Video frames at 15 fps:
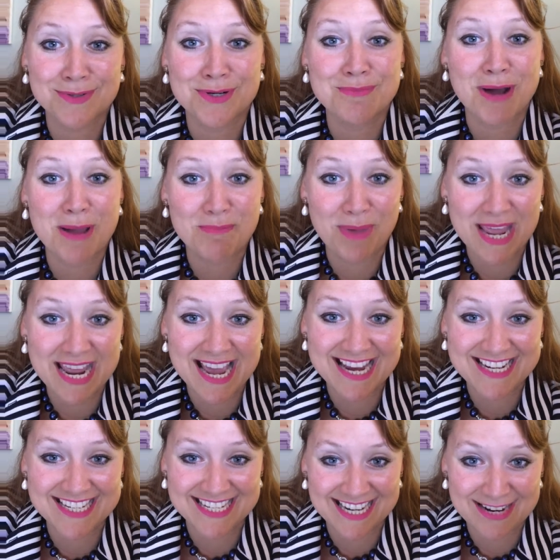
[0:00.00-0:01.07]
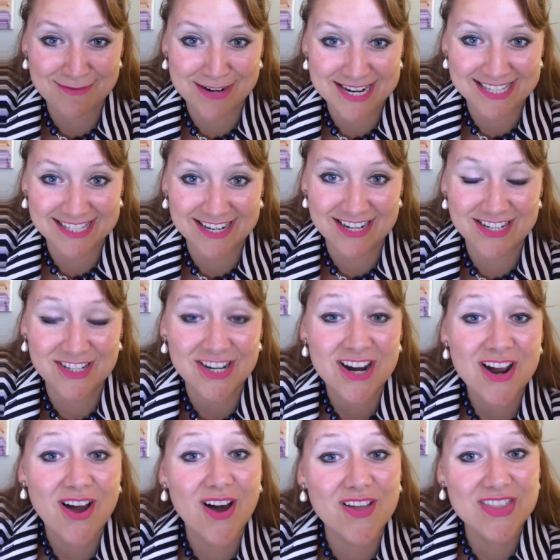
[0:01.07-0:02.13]
through my PhD research
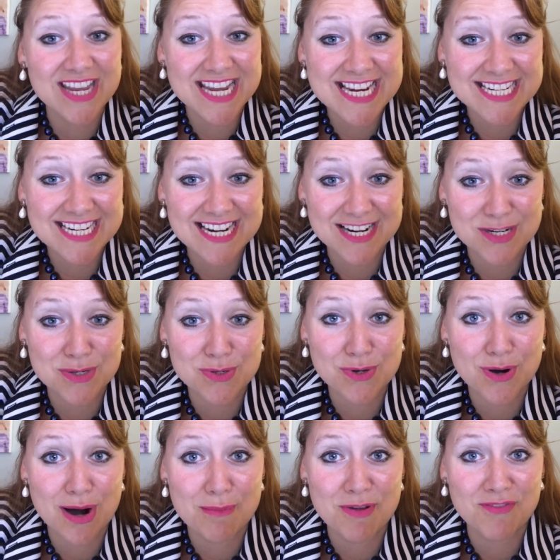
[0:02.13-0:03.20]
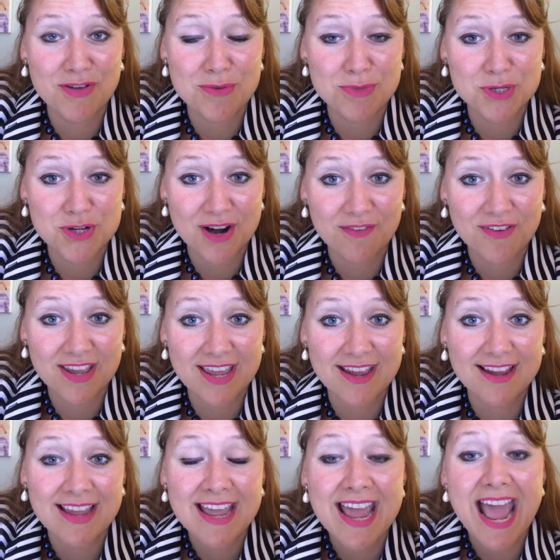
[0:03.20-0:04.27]
on the international crime of human
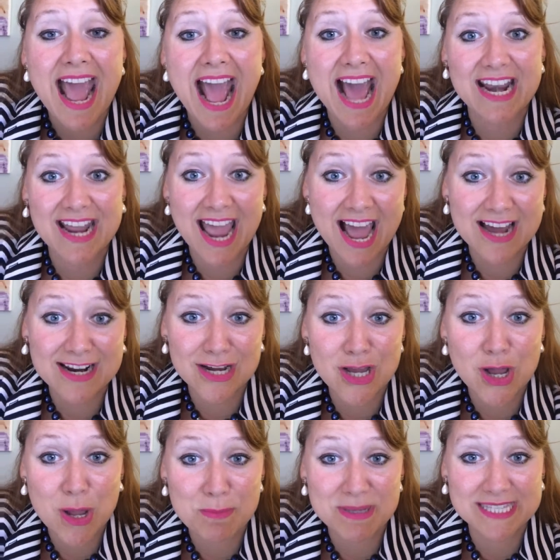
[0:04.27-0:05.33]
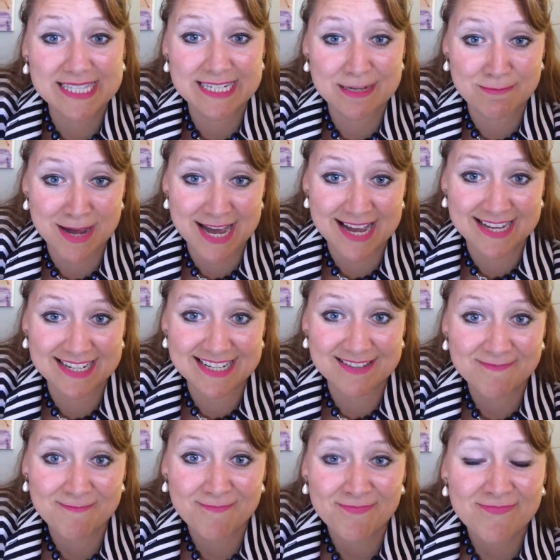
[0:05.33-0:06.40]
trafficking and how to curb its demand.
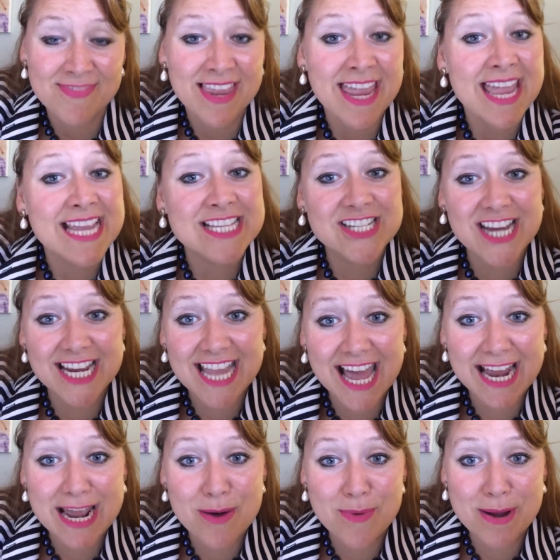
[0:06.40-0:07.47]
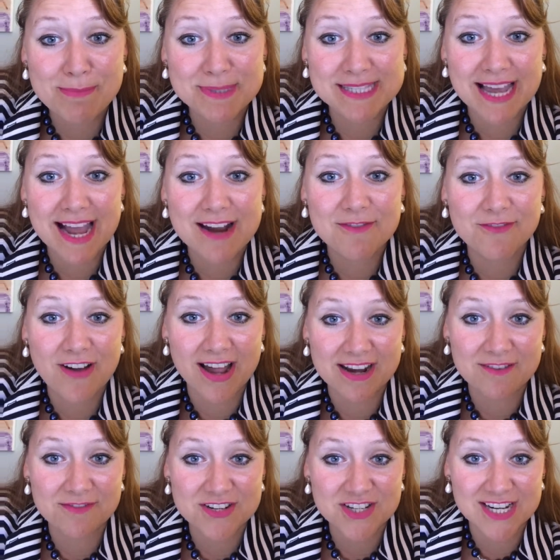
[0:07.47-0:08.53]
Check out our website,
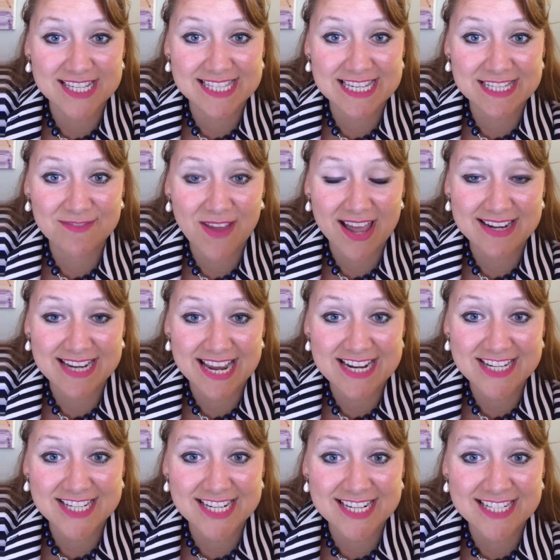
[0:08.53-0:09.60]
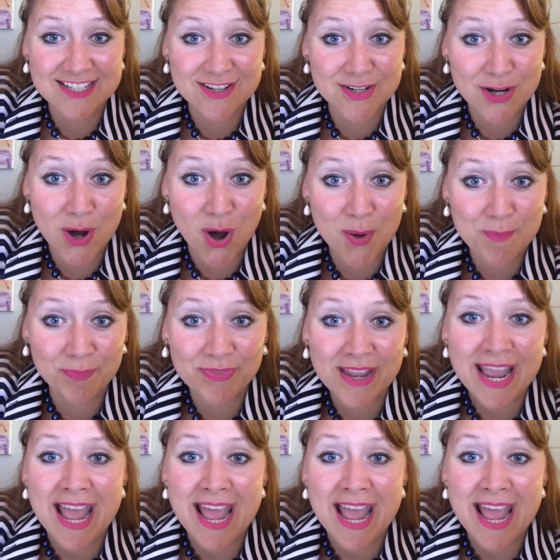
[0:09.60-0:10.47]
fightingforjusticefoundation.com,